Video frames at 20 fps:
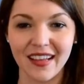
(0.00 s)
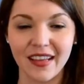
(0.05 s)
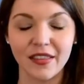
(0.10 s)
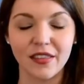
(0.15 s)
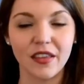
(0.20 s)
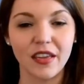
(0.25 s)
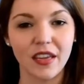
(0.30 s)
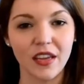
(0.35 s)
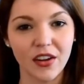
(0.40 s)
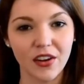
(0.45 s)

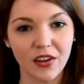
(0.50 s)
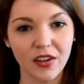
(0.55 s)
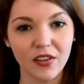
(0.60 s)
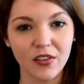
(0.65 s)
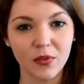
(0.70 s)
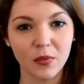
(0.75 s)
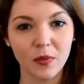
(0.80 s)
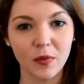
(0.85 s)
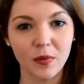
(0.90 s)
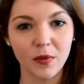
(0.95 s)
The
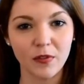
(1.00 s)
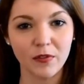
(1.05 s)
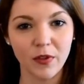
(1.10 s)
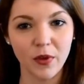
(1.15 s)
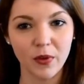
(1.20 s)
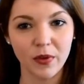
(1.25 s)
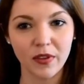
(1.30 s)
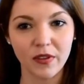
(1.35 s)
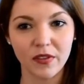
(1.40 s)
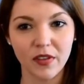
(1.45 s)
areas we will
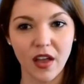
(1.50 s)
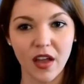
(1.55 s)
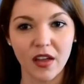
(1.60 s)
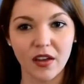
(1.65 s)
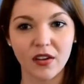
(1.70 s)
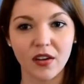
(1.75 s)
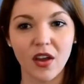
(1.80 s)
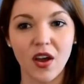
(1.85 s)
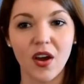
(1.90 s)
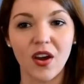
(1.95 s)
focus
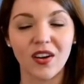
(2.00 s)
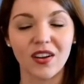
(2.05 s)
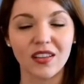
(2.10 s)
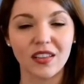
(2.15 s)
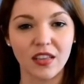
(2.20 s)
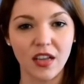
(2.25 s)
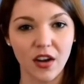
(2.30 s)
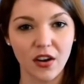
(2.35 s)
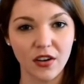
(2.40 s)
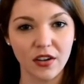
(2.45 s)
on are
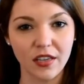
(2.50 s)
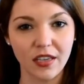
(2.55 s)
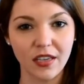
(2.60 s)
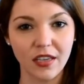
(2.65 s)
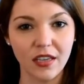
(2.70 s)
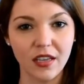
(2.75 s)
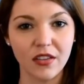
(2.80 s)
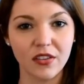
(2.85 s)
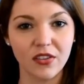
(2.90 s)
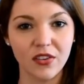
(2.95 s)

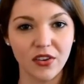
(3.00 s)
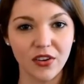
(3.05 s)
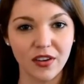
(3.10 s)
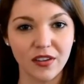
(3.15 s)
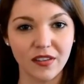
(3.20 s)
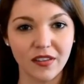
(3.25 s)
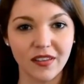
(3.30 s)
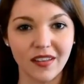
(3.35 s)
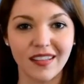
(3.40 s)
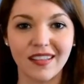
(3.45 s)
clarity,
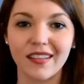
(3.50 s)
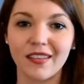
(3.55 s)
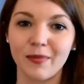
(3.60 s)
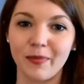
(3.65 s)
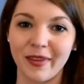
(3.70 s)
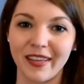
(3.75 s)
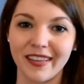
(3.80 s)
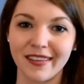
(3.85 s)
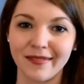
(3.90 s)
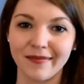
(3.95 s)
endurance, and
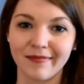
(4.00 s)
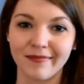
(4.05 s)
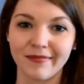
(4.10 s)
speed.